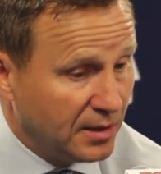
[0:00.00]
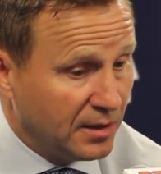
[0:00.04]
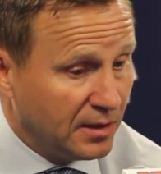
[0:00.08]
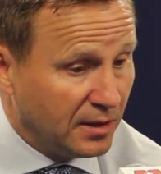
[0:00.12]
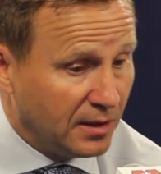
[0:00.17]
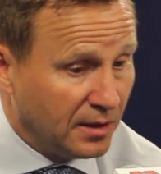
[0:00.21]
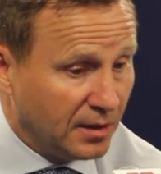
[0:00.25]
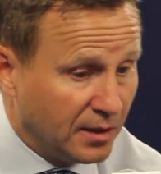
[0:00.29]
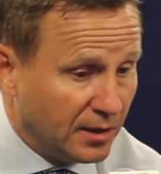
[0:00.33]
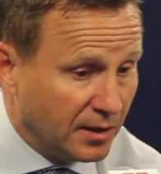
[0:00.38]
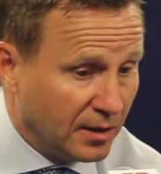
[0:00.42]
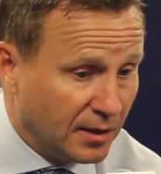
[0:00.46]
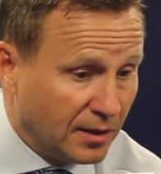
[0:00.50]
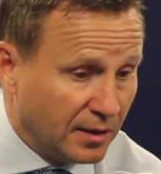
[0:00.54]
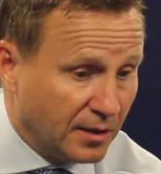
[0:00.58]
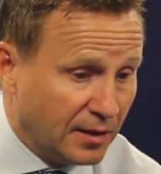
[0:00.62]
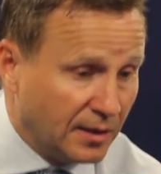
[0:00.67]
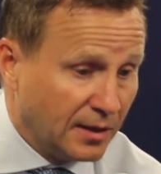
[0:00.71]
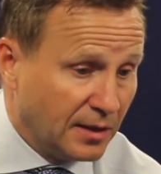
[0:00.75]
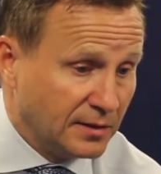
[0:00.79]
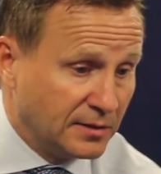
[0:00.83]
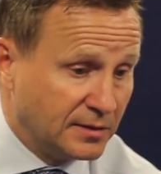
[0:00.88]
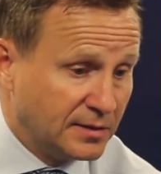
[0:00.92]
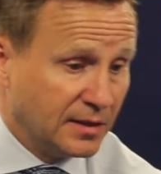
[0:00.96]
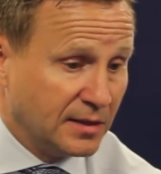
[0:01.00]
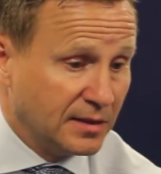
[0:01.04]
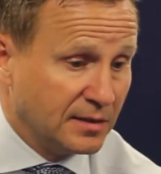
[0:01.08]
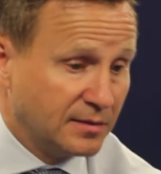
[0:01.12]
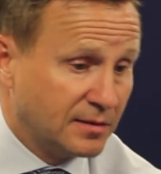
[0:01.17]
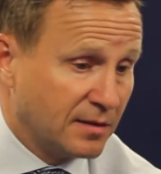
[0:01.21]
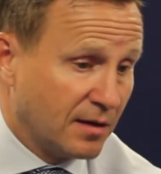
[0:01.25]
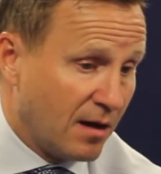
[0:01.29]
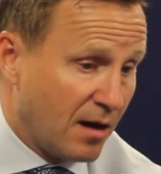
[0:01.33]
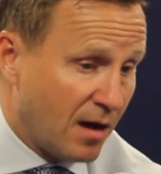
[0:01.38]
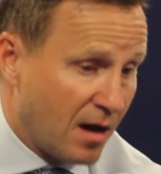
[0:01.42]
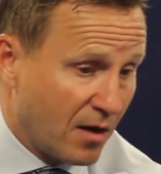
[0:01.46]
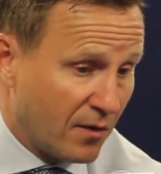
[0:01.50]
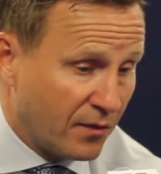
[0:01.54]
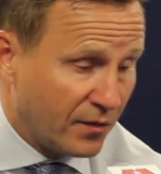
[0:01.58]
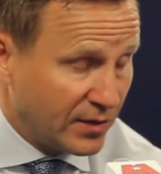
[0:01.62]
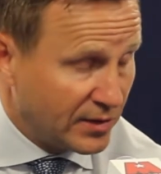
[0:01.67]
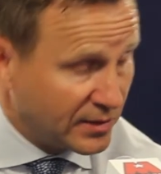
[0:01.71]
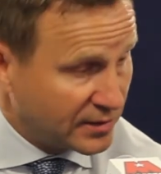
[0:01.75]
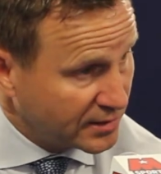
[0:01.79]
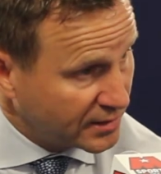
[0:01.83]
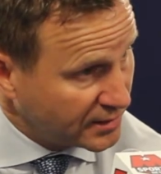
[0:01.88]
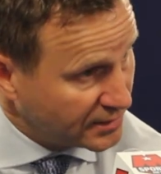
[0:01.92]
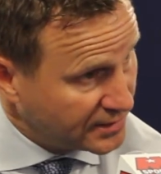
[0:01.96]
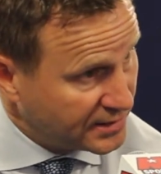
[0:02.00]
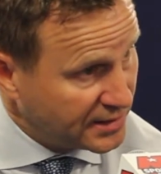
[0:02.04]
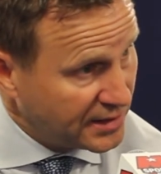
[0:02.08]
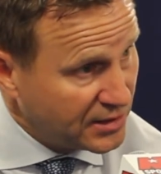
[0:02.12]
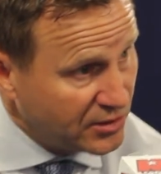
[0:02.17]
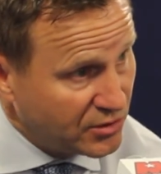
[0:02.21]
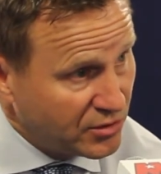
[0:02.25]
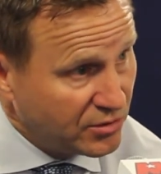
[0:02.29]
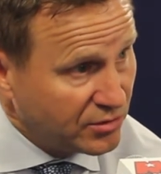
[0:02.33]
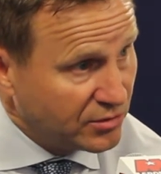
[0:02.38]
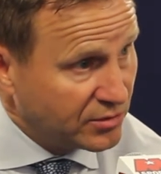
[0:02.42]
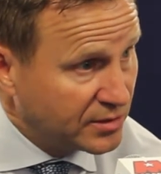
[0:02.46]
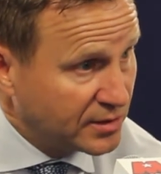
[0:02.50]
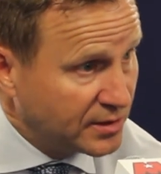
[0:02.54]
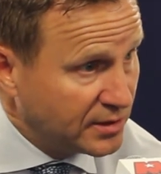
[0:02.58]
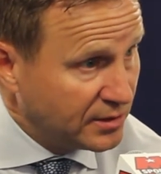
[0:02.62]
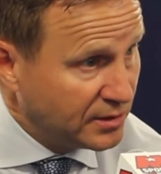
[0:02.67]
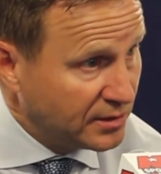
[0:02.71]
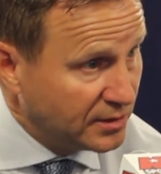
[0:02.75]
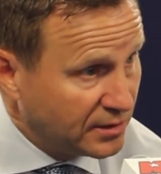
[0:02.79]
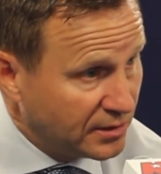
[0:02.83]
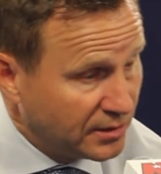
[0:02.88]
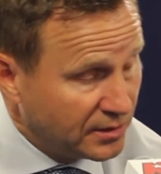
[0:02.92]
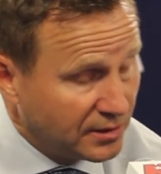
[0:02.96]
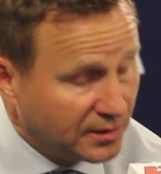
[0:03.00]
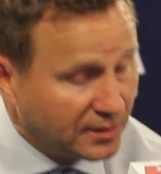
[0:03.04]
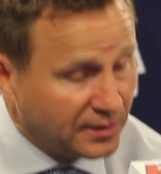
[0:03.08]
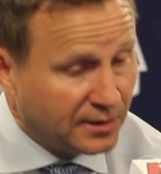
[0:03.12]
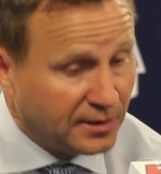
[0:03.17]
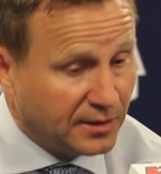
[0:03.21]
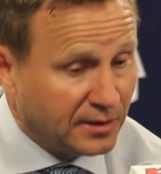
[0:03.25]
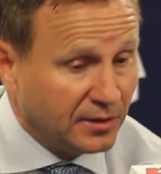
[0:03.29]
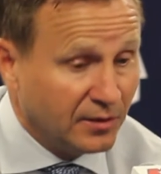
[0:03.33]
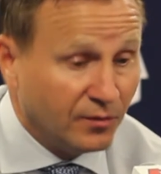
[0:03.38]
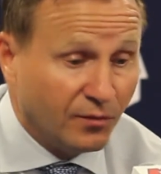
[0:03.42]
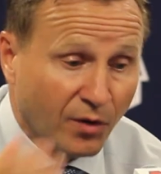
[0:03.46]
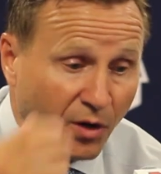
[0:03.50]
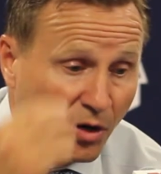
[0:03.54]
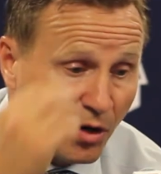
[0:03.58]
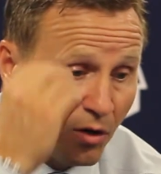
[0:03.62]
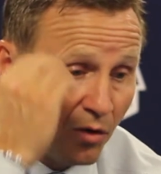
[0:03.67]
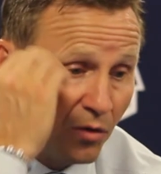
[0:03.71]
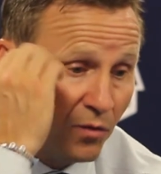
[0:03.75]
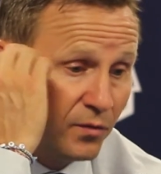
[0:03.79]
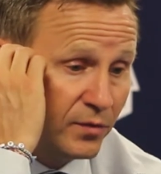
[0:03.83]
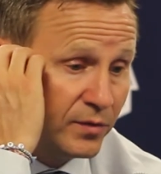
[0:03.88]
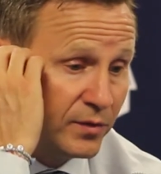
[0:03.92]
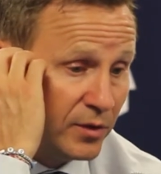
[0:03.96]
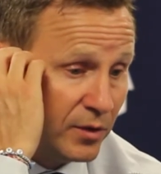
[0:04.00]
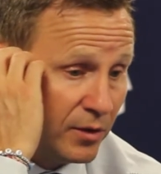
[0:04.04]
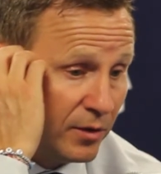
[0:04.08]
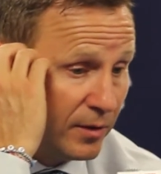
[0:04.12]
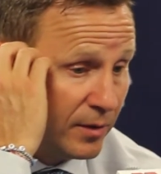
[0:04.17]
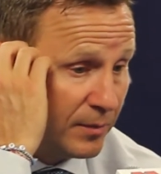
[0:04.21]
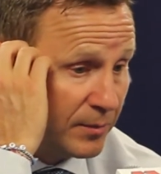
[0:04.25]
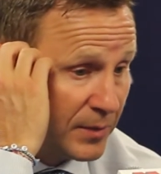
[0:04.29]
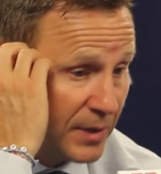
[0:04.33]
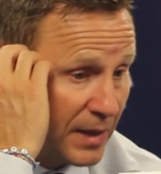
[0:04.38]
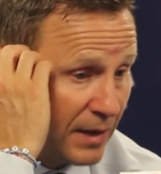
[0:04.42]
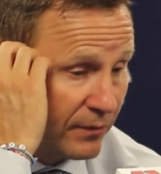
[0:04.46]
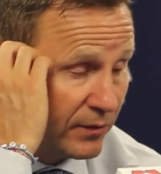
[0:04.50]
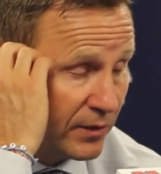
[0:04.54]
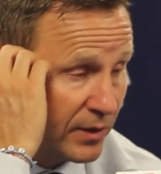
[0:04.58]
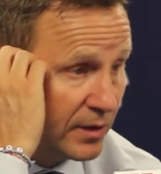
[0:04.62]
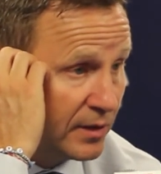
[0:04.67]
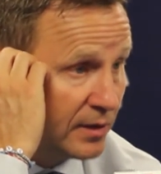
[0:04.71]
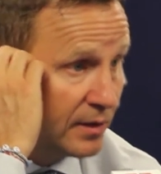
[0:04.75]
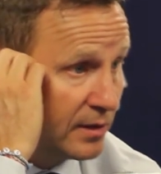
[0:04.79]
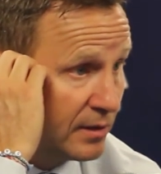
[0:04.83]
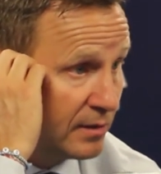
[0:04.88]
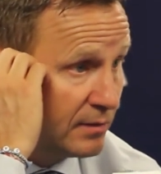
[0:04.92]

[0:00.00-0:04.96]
As his offense continues to evolve, you know, I'm going to have to